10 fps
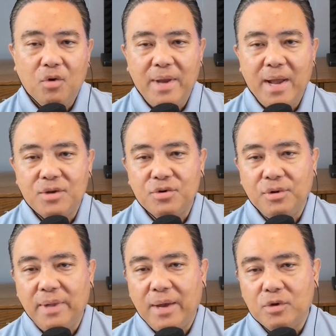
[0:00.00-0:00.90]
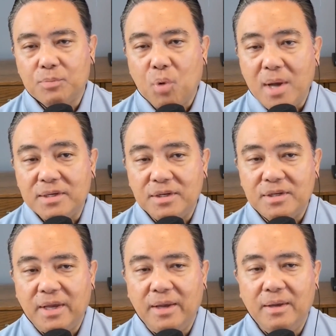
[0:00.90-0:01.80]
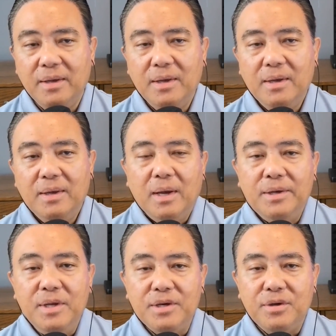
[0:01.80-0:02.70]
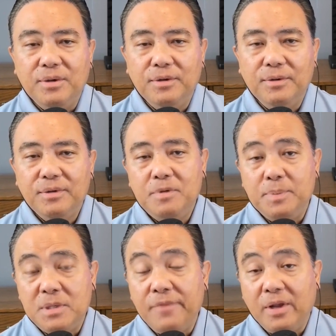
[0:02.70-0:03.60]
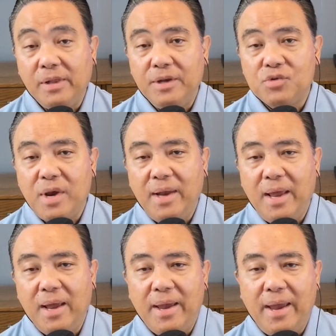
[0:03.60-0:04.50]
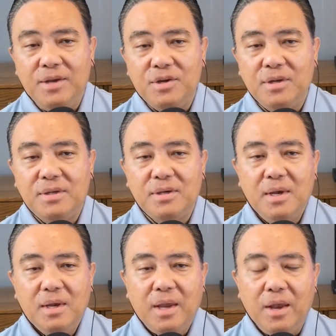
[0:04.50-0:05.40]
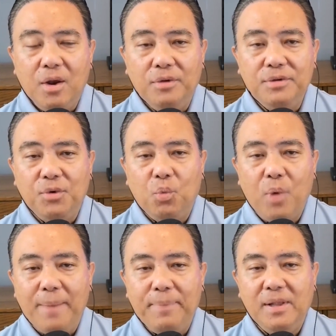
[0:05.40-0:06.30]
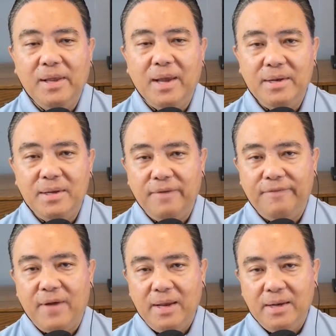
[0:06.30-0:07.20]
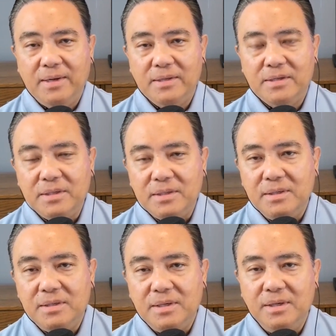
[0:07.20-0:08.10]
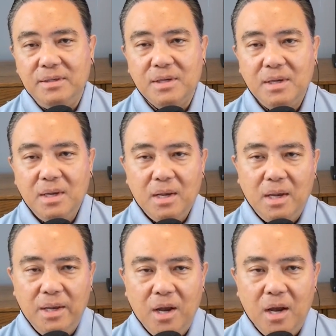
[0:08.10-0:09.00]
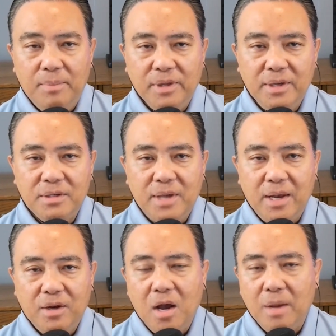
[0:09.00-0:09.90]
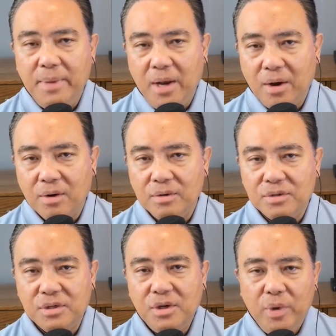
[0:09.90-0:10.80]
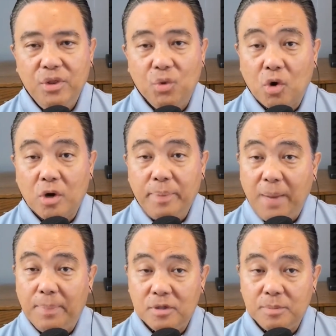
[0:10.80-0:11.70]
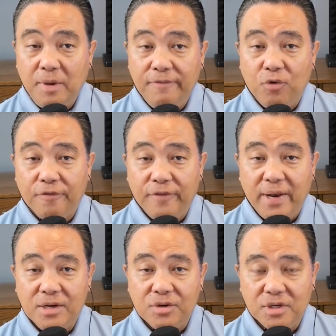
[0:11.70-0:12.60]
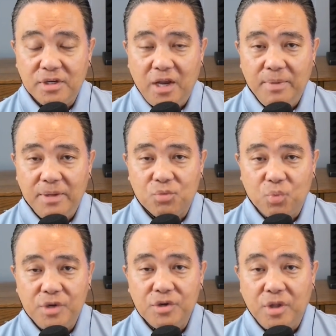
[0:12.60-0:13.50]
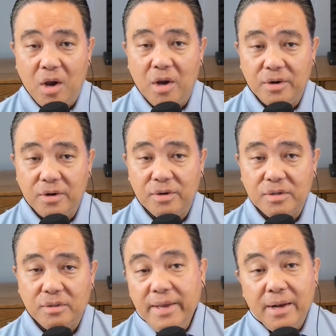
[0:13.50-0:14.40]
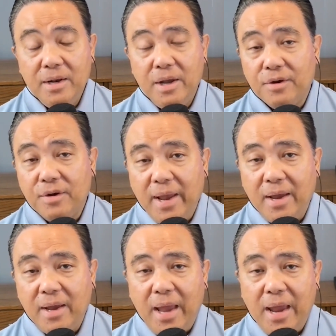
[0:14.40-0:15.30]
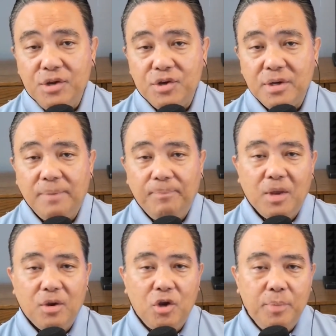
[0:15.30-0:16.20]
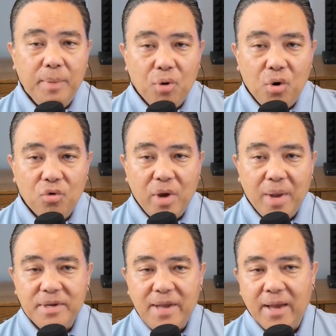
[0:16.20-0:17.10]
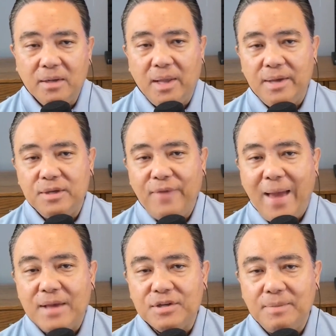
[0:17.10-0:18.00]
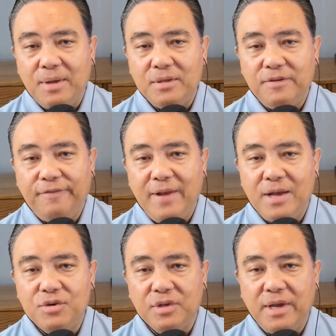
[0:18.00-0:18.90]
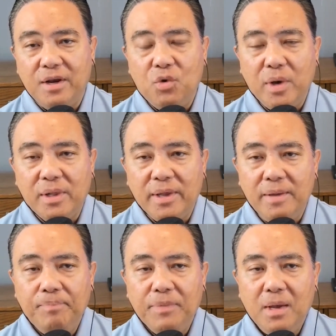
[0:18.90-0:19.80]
or natural language processing. Additional specifically trained AI agents can also rapidly identify inconsistencies, anomalies, and common errors within the work papers before financial statements reach the auditors. Yet another AI agent could be programmed to analyze vast amounts of financial data quickly,